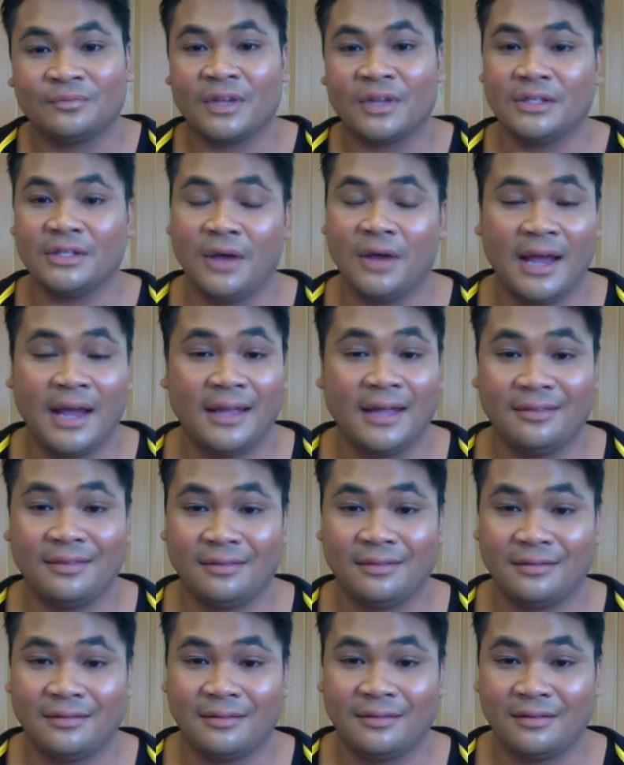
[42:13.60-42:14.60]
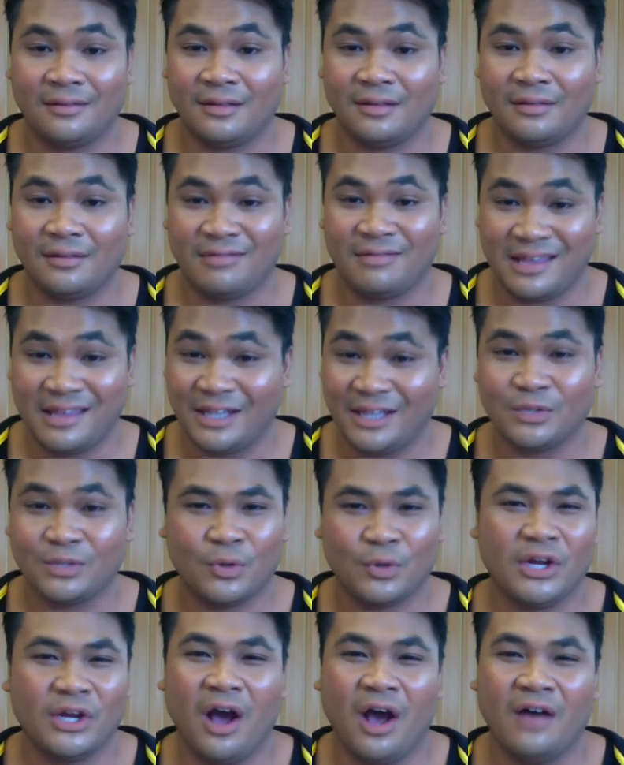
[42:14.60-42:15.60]
So I think it's
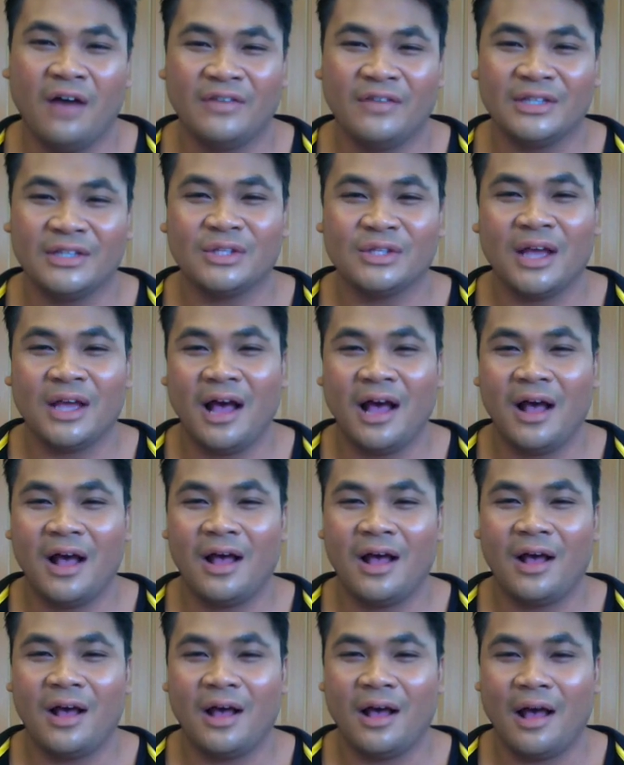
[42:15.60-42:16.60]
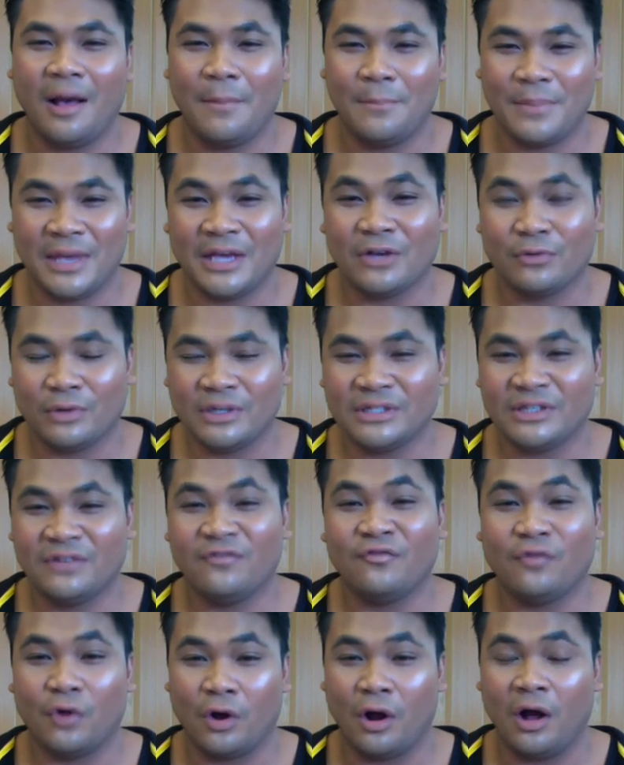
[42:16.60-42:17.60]
pretty obvious a big reason
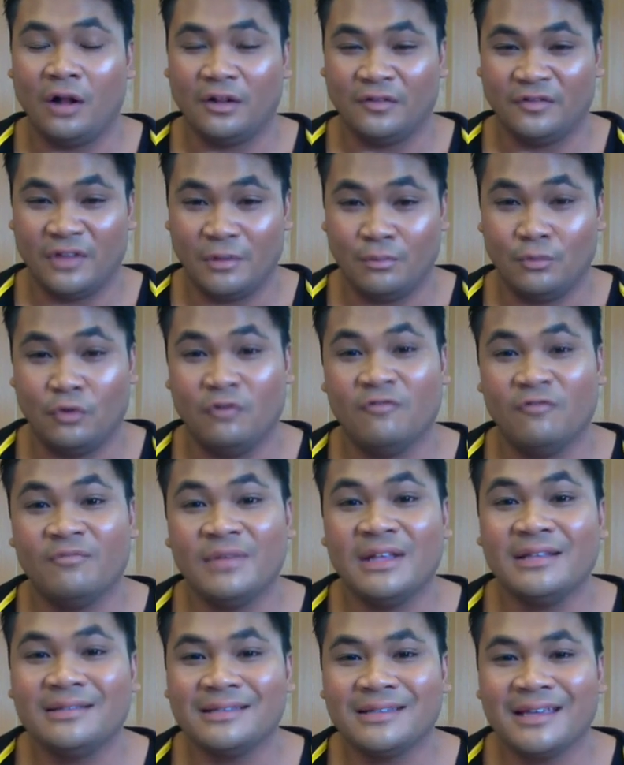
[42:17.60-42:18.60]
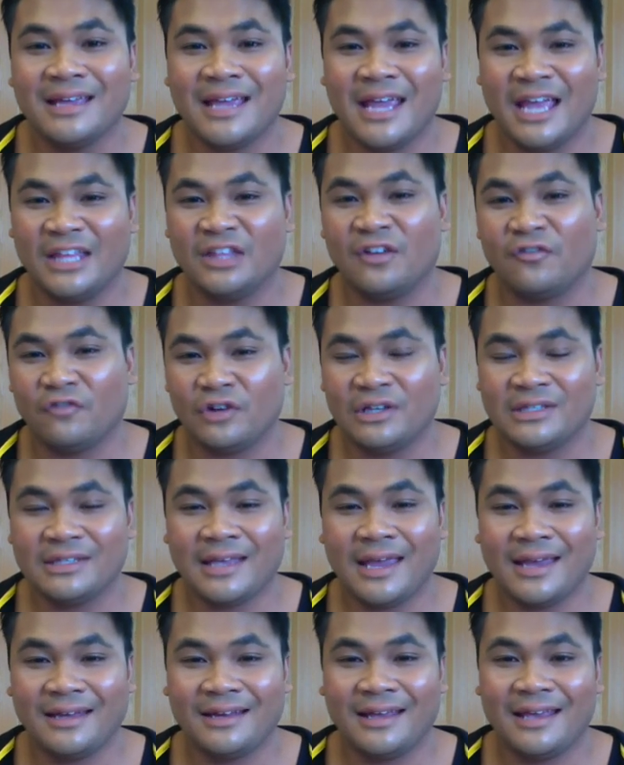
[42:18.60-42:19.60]
for all of the movements in the free
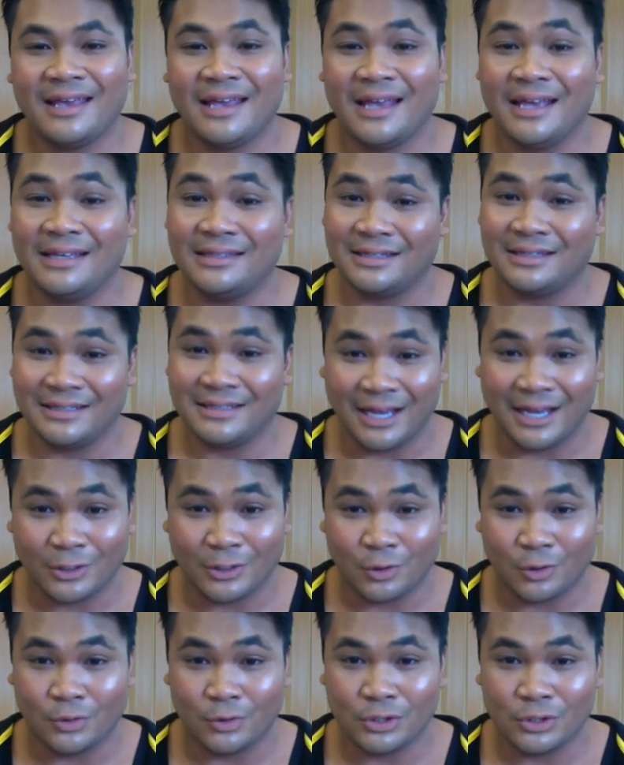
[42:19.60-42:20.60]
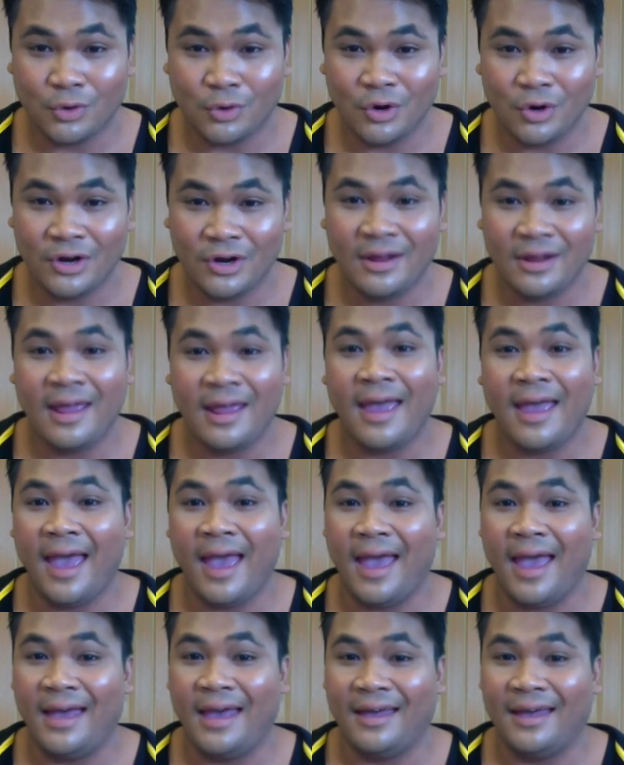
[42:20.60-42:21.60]
skate is the technical score,
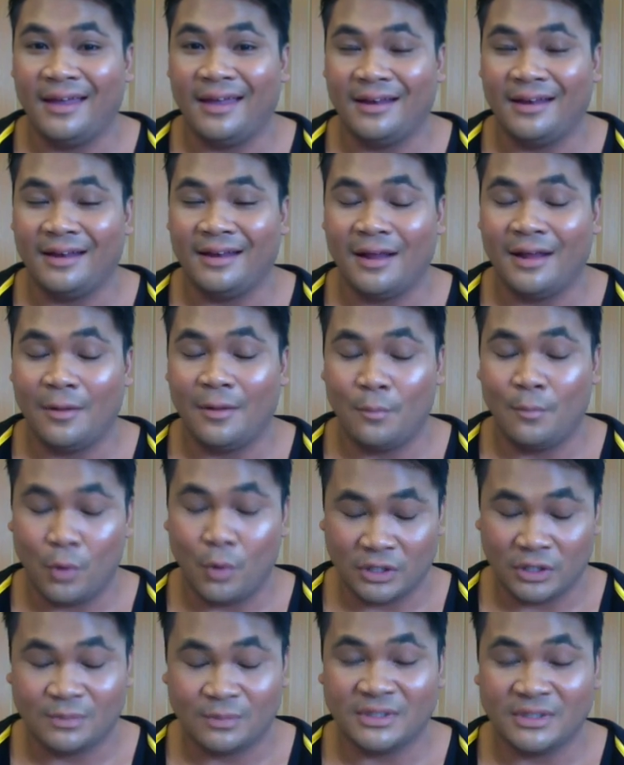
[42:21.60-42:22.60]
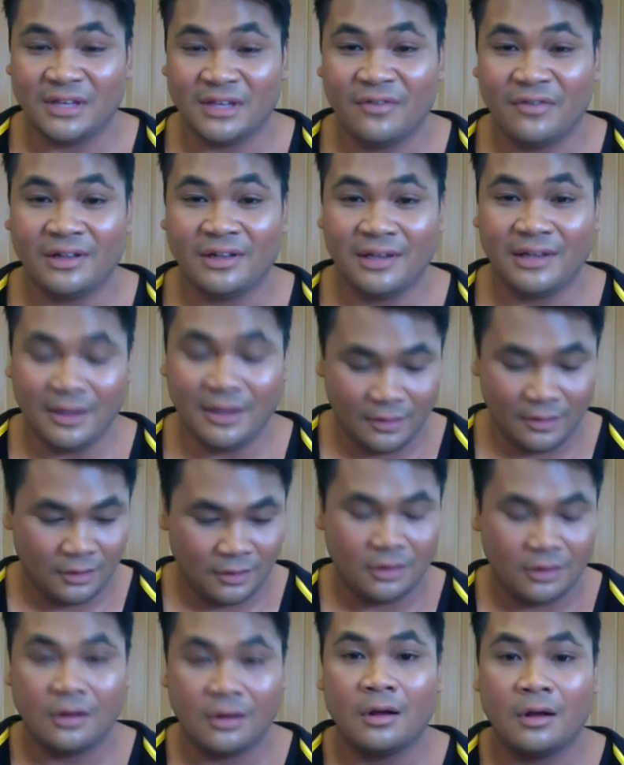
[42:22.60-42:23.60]
and more specifically,
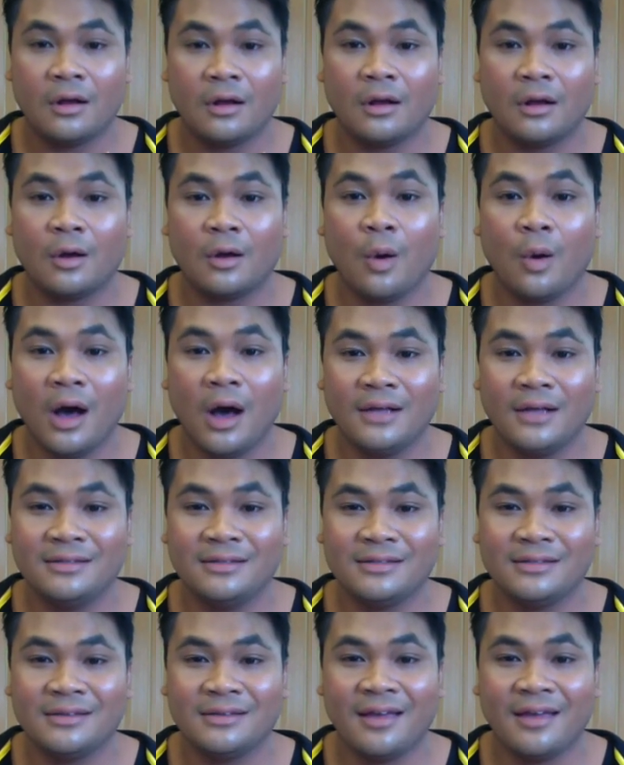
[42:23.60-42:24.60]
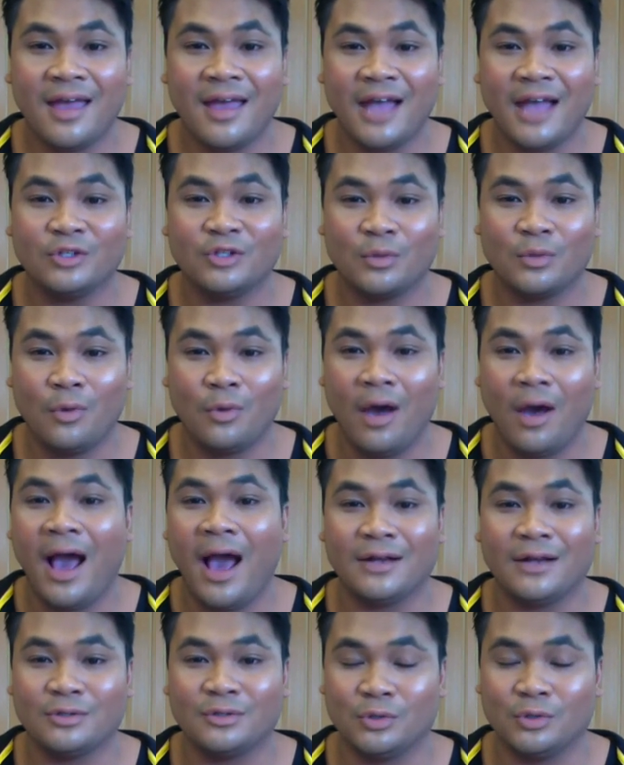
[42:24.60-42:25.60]
quads and triple
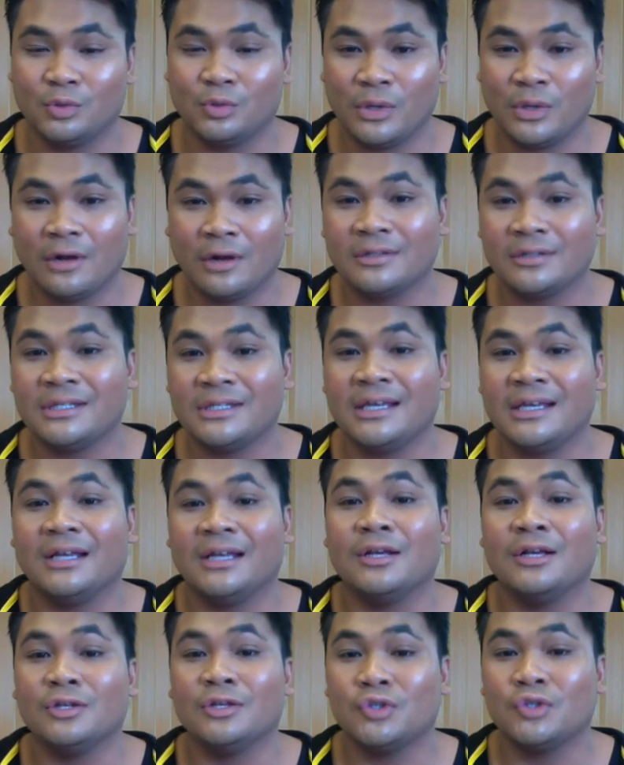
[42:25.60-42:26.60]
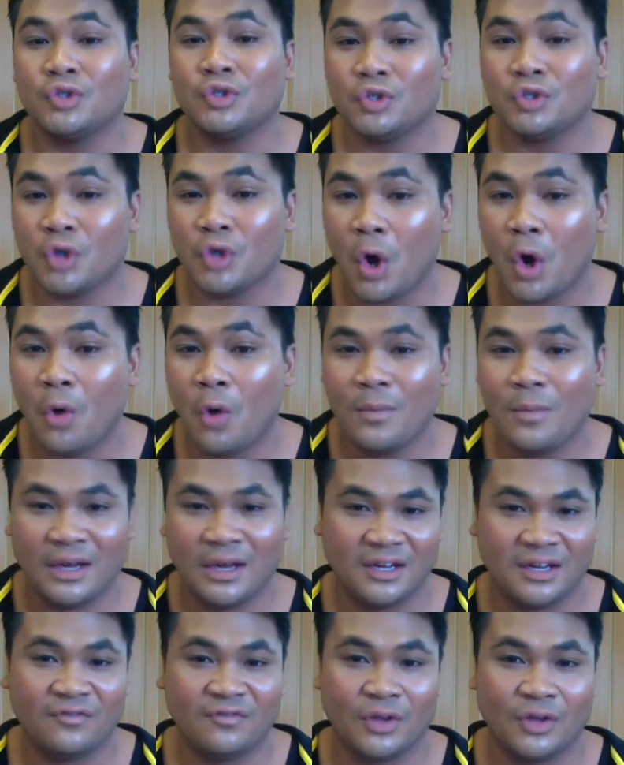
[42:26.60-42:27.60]
axels. We are seeing so
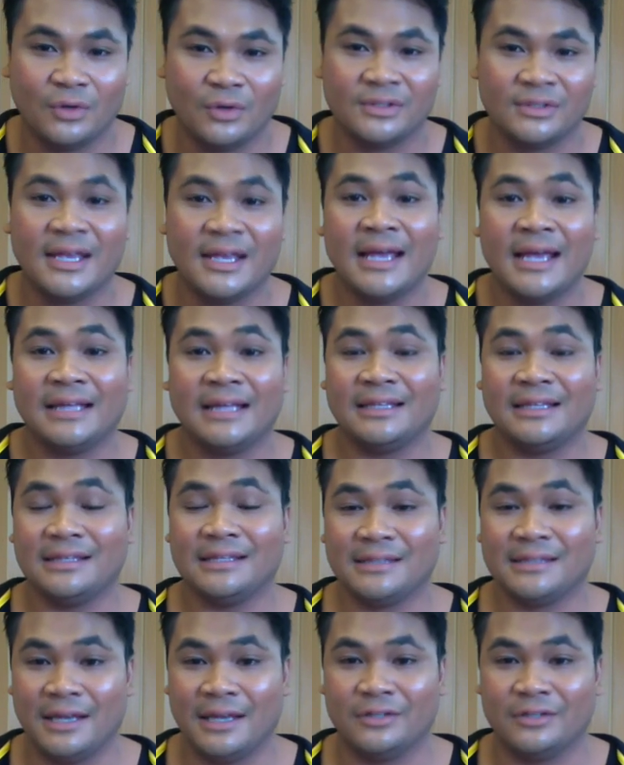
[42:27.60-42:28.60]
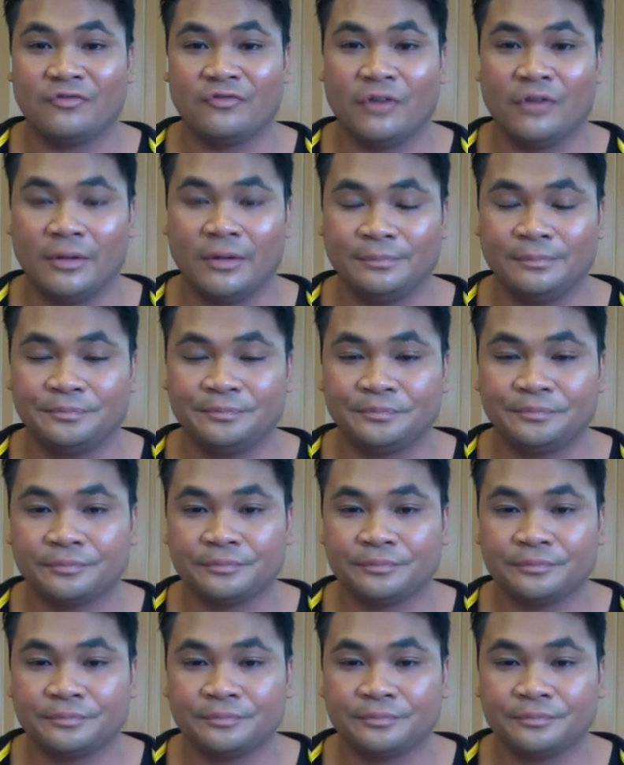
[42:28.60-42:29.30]
many of those these days from